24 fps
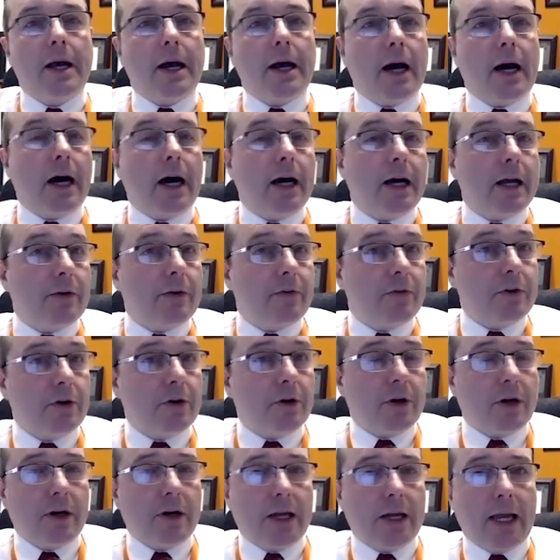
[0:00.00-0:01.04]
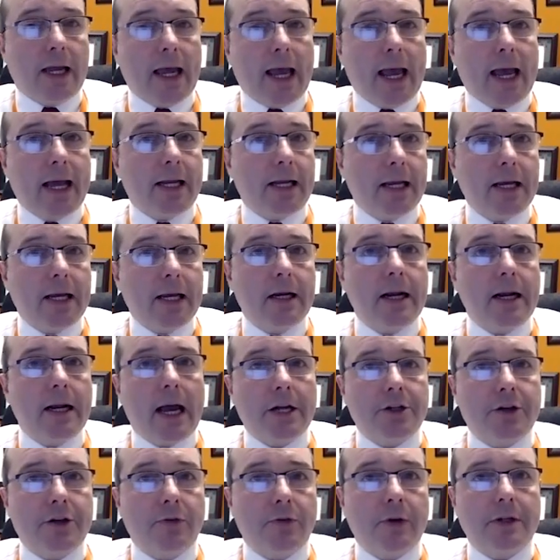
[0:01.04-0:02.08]
If you're adding in an
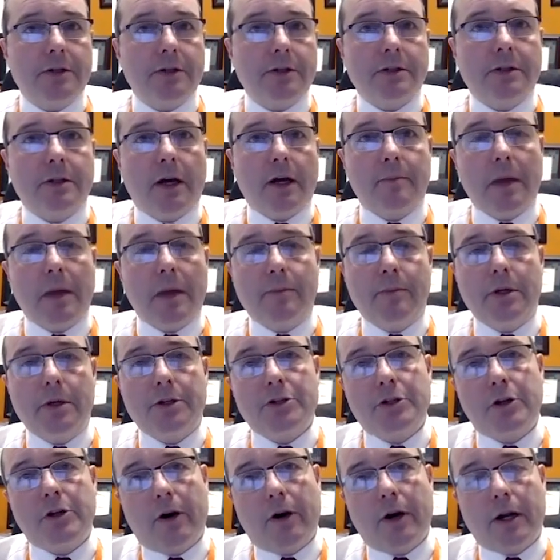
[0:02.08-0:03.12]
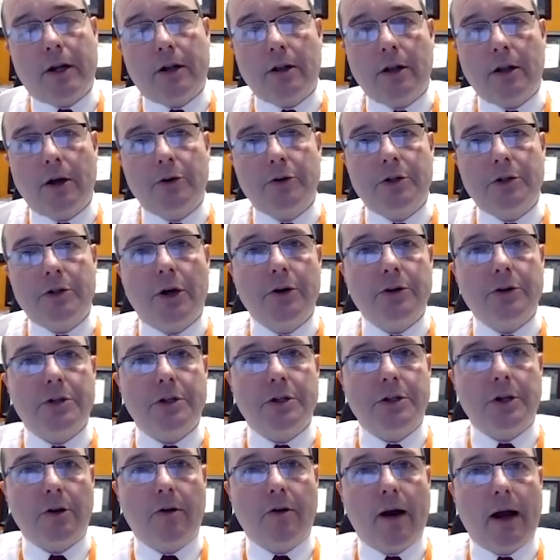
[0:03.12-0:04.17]
adjuvant, maybe you start at a low dose
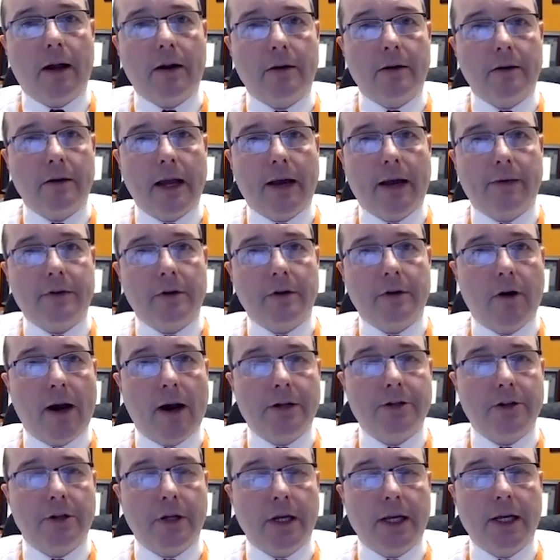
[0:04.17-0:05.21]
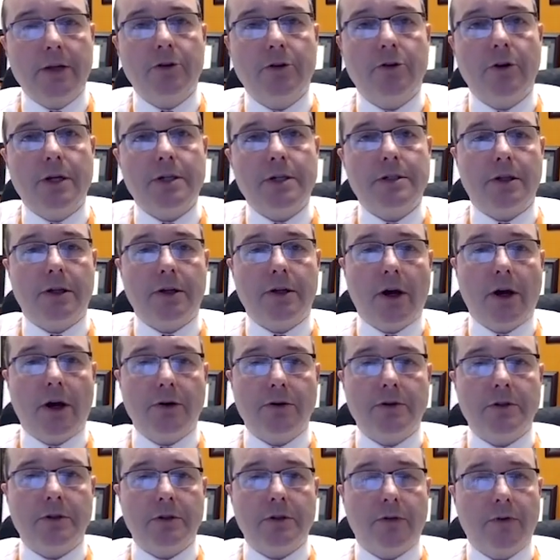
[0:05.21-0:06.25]
and you have to gradually increase the
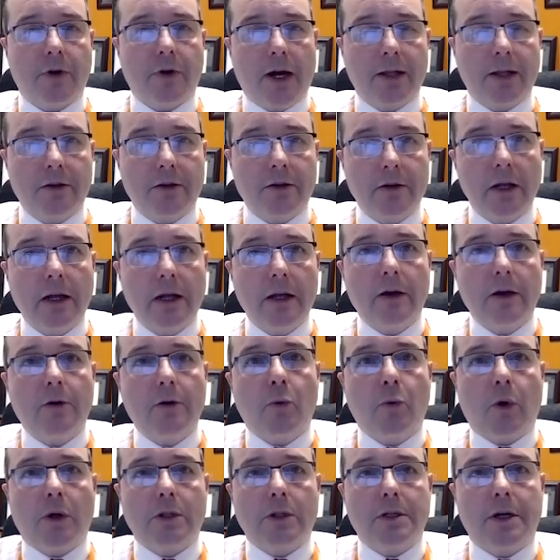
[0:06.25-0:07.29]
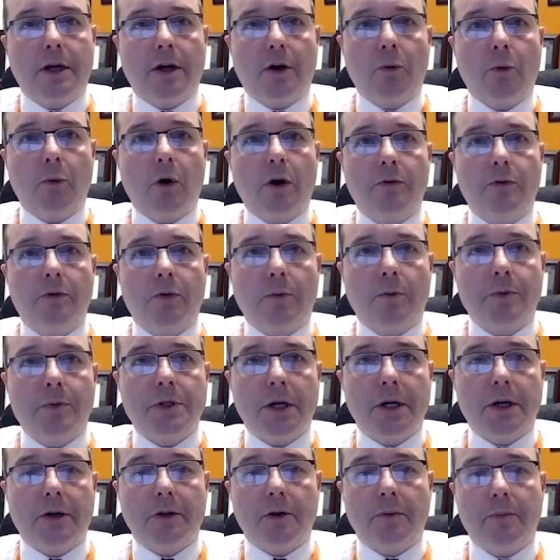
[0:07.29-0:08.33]
dose to find what's going to work for a
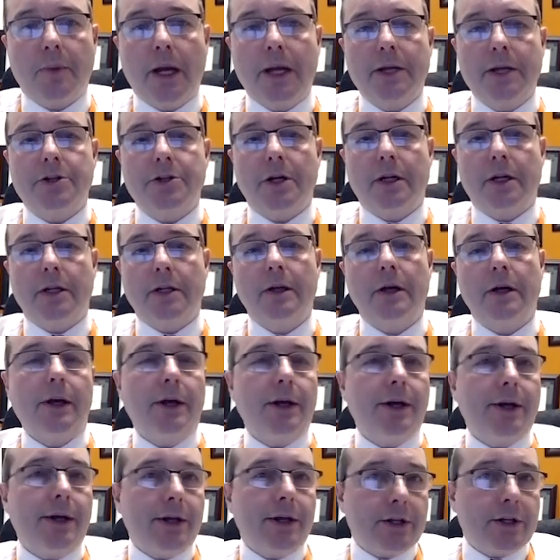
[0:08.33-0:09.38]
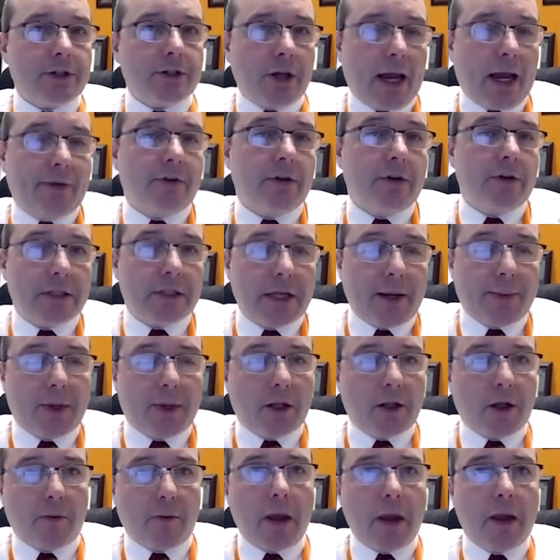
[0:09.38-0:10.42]
particular patient. So you have to accept
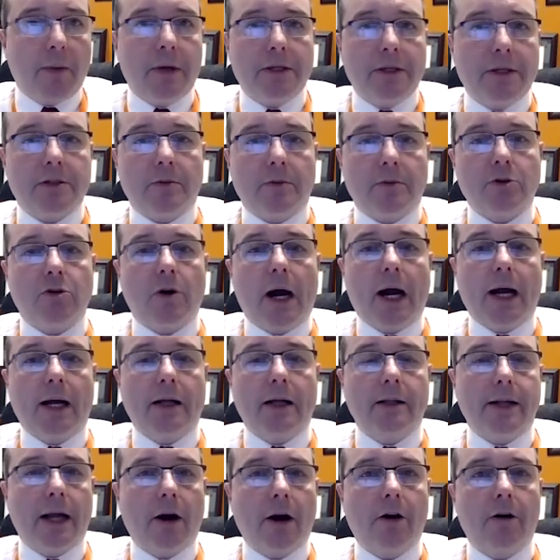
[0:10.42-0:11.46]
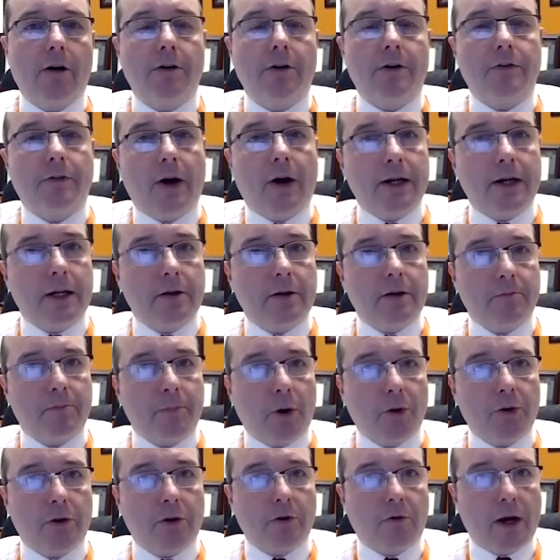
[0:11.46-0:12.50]
that there may be some trial and error in finding
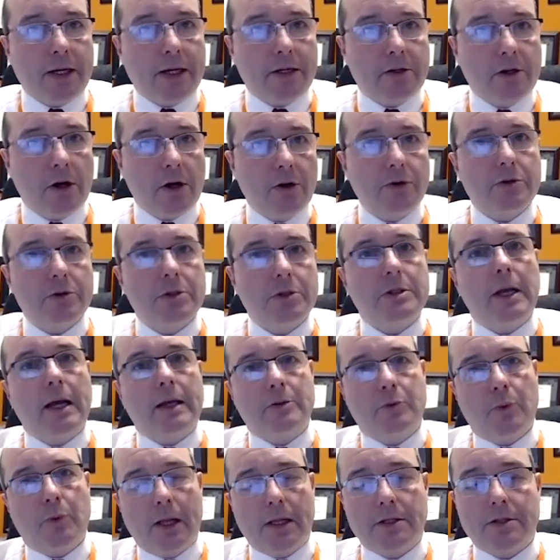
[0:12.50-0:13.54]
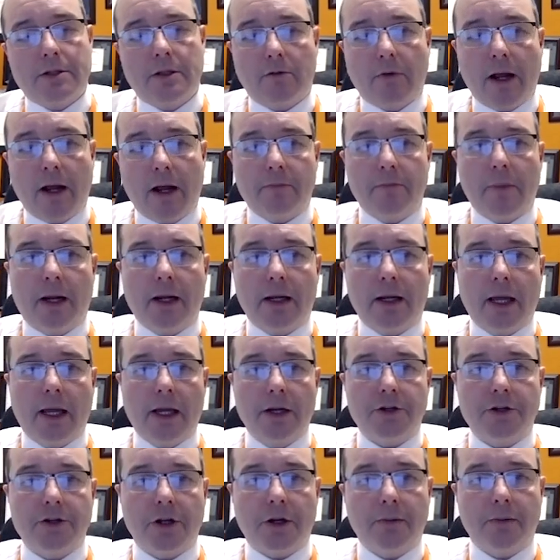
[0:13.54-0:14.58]
both the right dose as well as the right
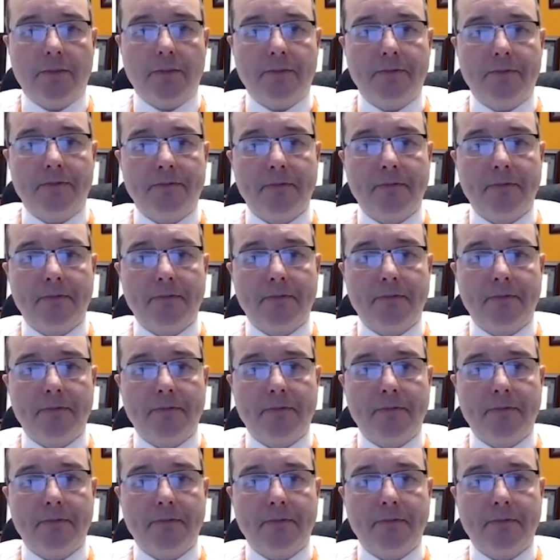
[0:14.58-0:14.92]
medication.